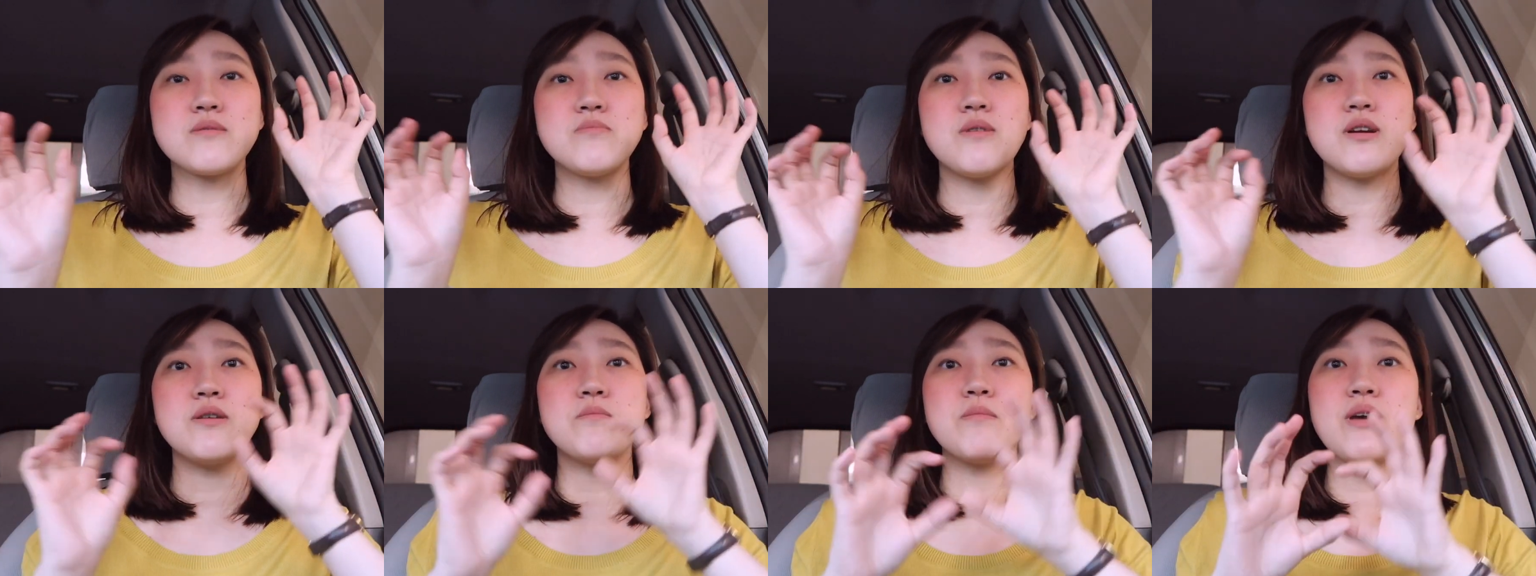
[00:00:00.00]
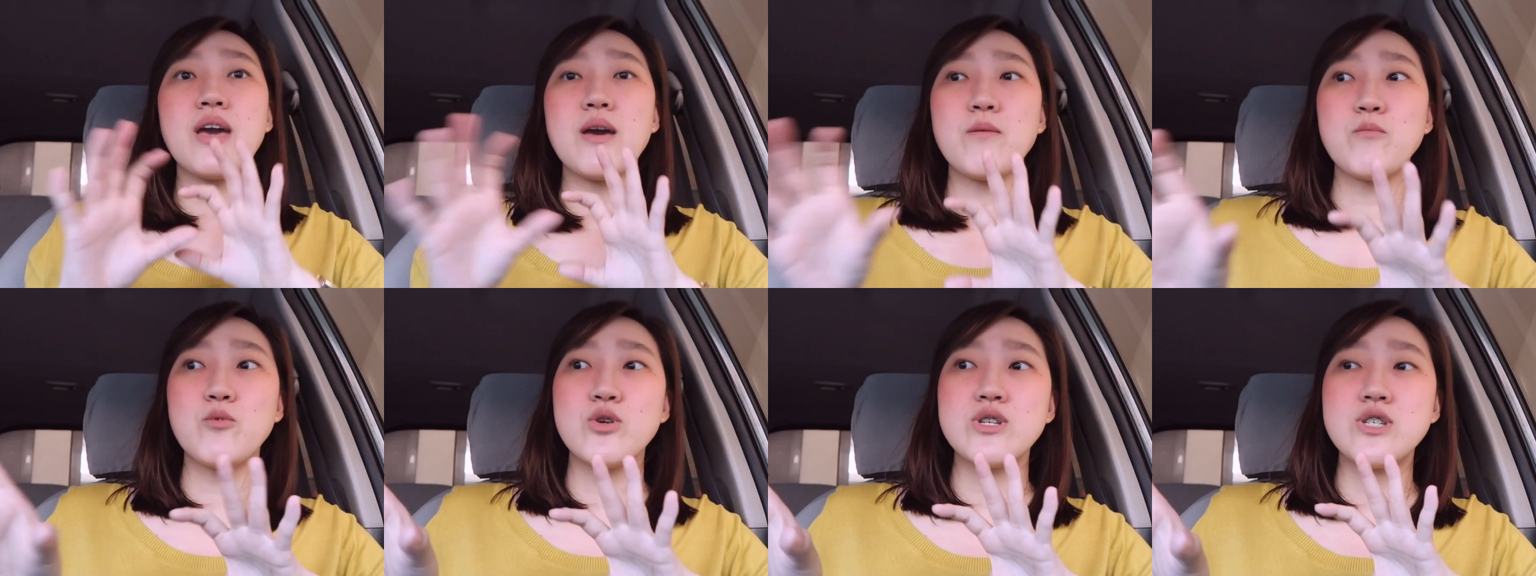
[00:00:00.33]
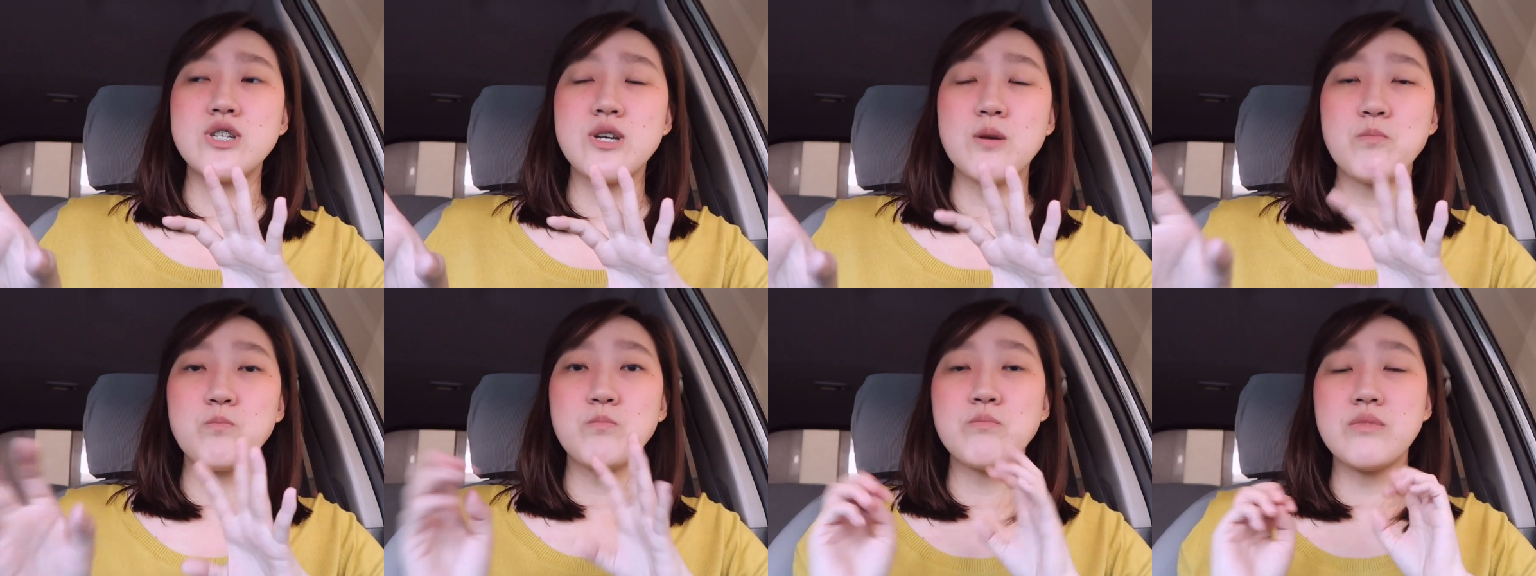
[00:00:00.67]
pero may M1
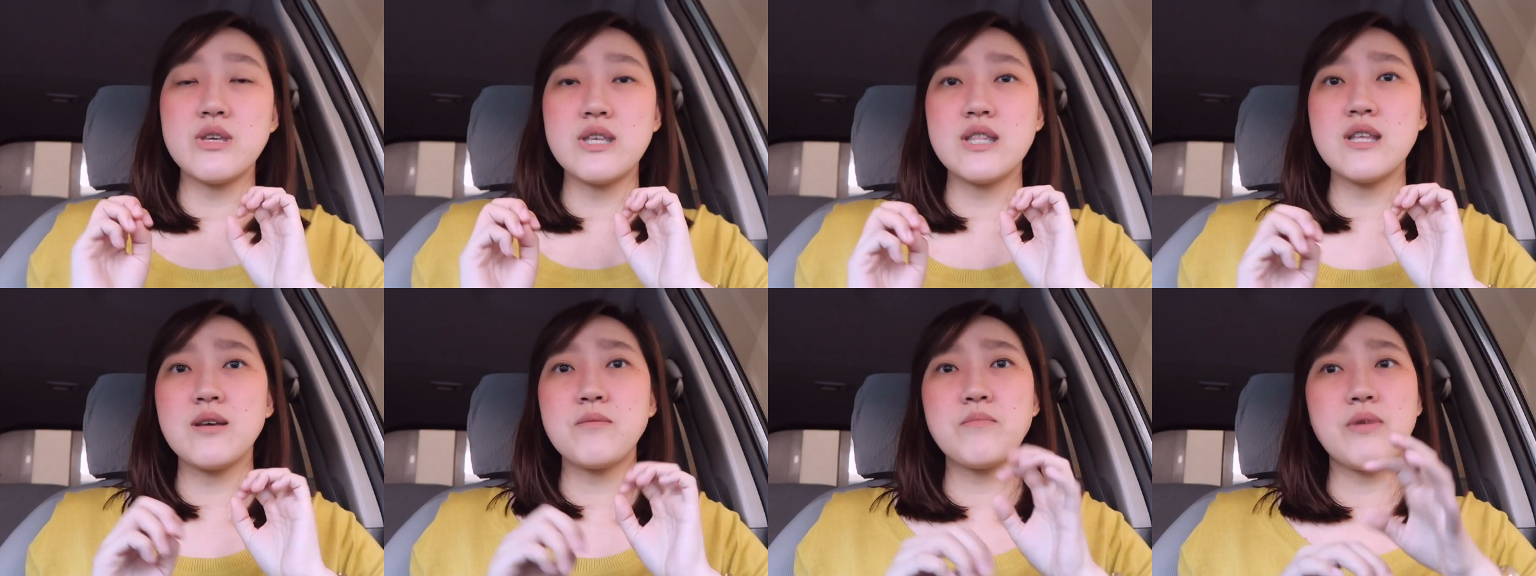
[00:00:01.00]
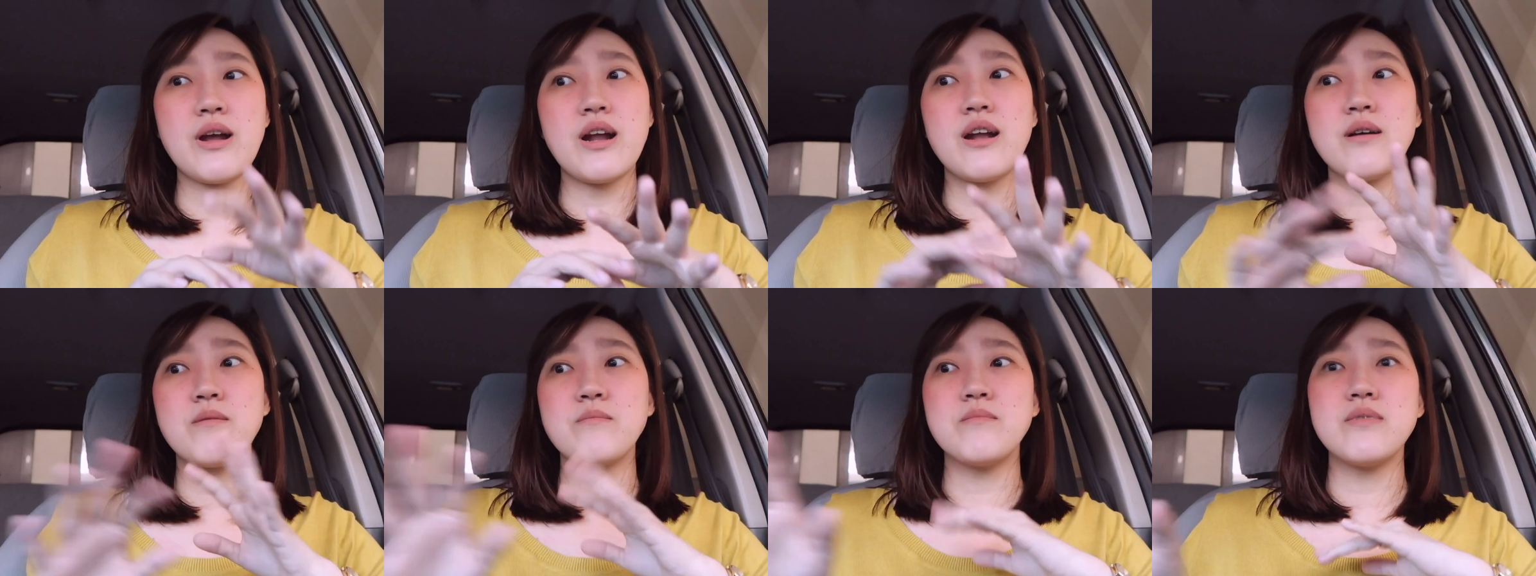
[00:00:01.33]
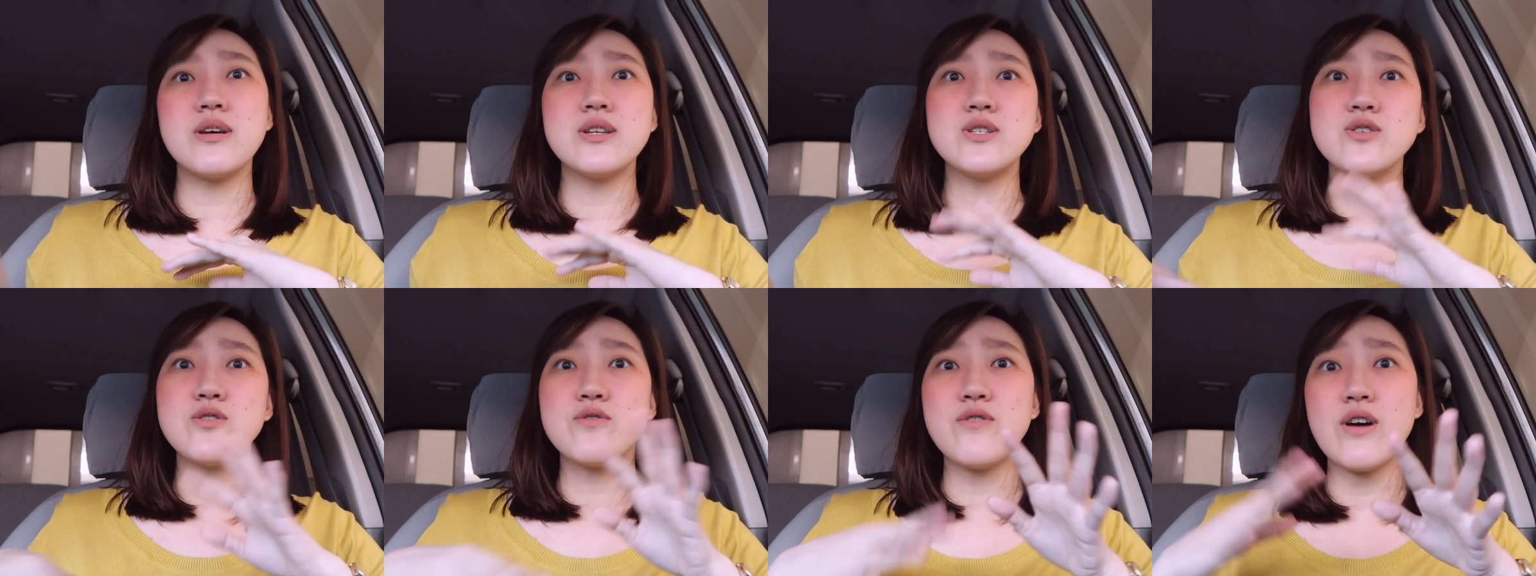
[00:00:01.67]
chip, meaning parang
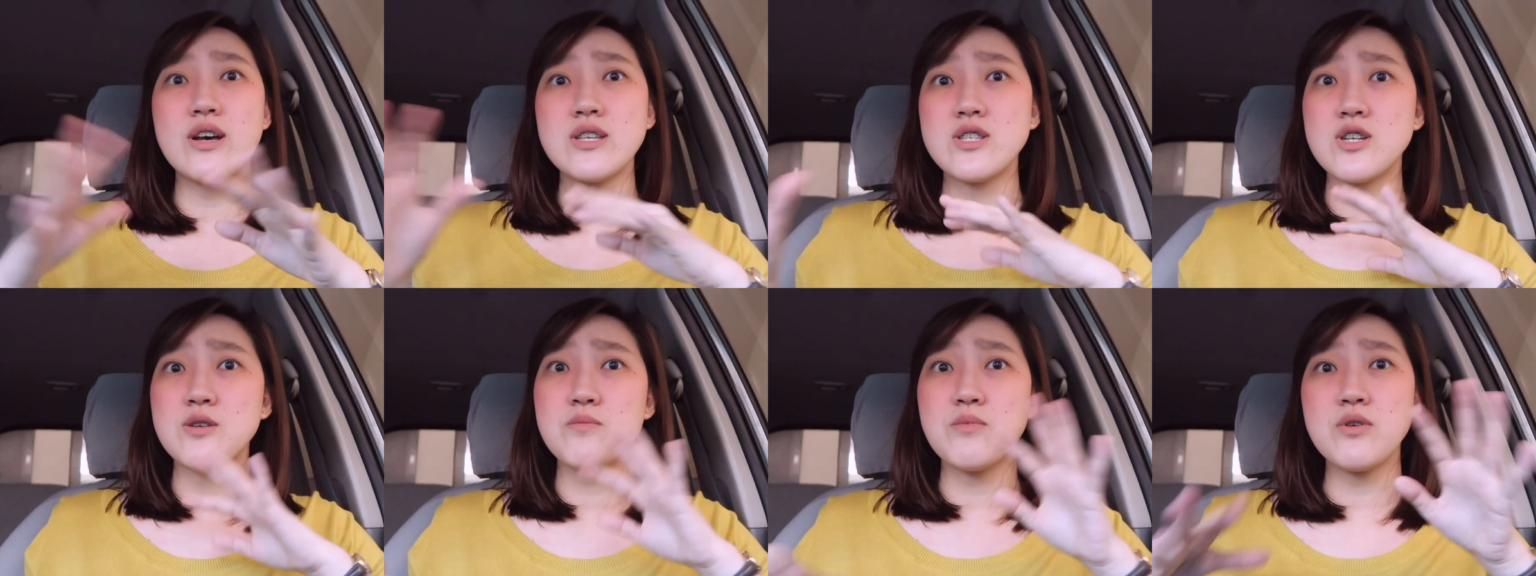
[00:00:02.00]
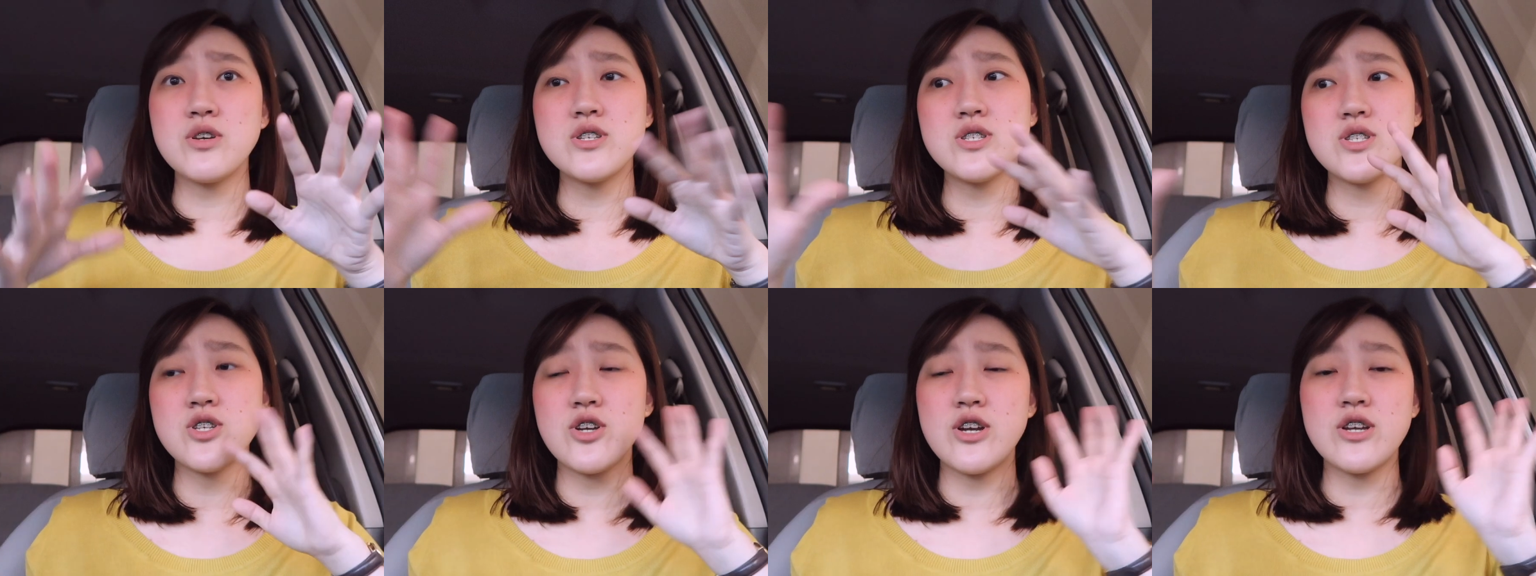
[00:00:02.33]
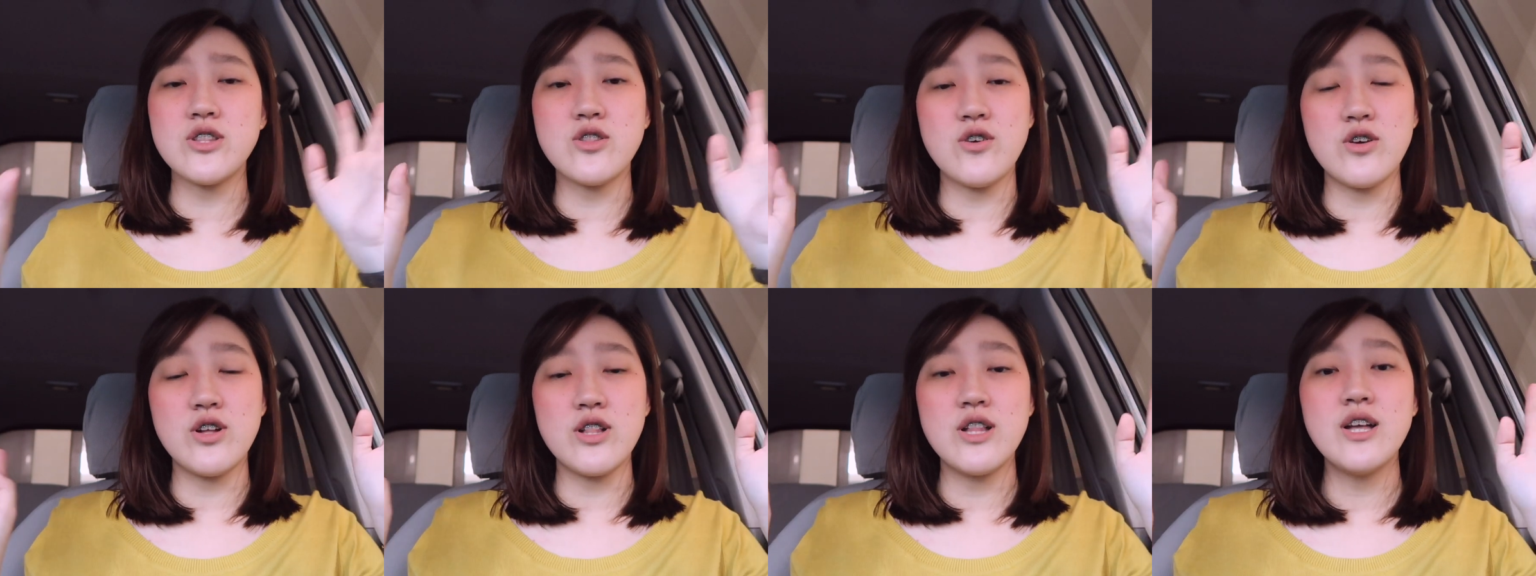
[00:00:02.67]
medyo faster processor
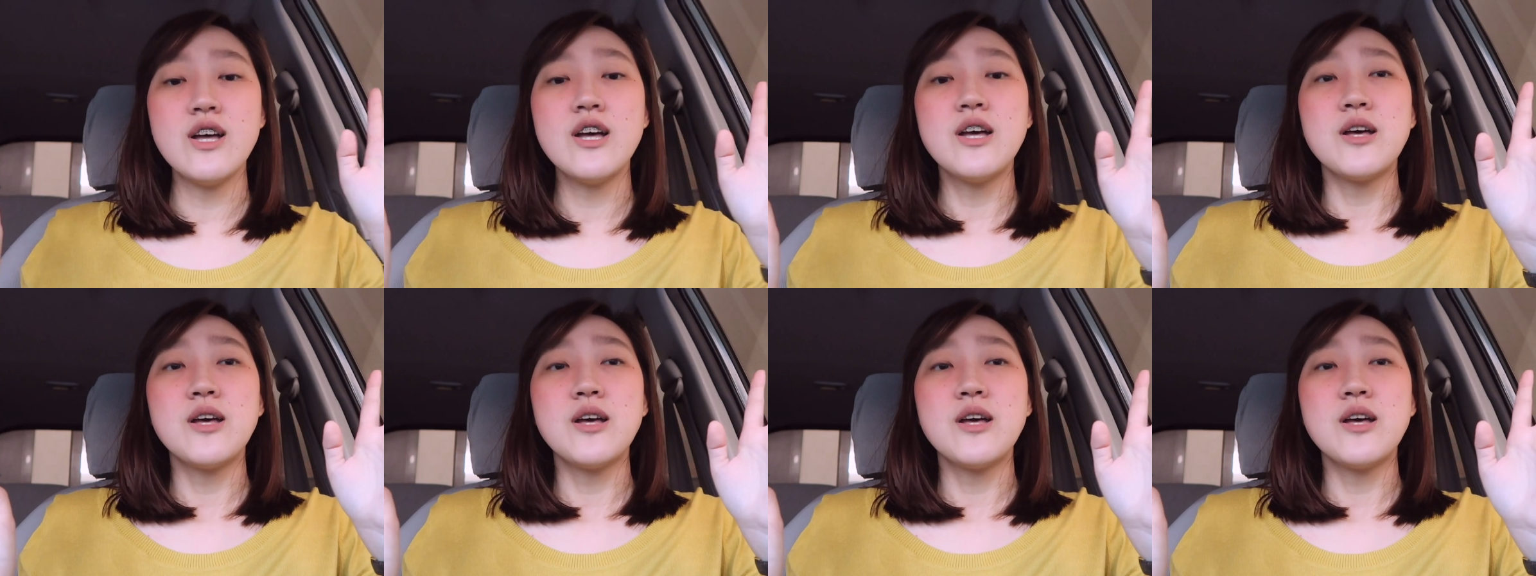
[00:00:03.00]
and all.